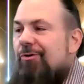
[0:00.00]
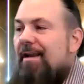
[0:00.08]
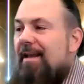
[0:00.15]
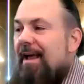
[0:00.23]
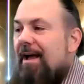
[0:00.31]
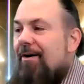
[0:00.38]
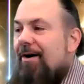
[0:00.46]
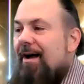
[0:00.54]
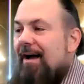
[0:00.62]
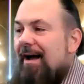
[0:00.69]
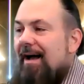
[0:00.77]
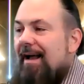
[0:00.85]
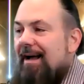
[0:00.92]
right now I,
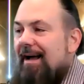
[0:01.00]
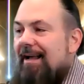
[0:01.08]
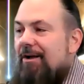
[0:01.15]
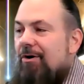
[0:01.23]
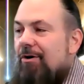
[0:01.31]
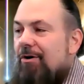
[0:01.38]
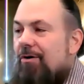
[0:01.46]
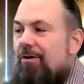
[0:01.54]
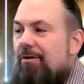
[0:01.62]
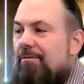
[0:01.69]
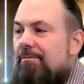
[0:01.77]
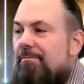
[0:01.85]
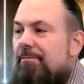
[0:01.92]
I, I
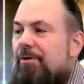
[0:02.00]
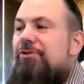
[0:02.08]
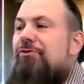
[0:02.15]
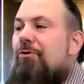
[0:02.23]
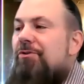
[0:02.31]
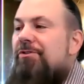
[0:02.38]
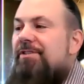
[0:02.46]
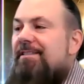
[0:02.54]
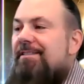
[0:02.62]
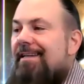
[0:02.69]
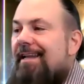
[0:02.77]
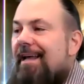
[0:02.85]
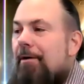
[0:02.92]
call most quotes I
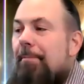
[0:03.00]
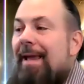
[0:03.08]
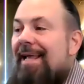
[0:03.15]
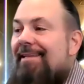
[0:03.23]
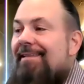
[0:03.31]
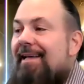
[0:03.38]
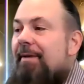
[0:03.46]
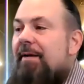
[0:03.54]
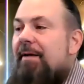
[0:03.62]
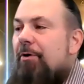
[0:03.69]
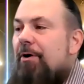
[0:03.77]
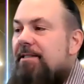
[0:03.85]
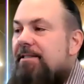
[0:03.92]
send out
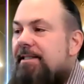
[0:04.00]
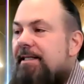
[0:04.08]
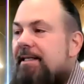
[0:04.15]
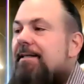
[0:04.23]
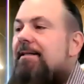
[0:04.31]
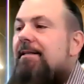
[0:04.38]
pandemic pricing.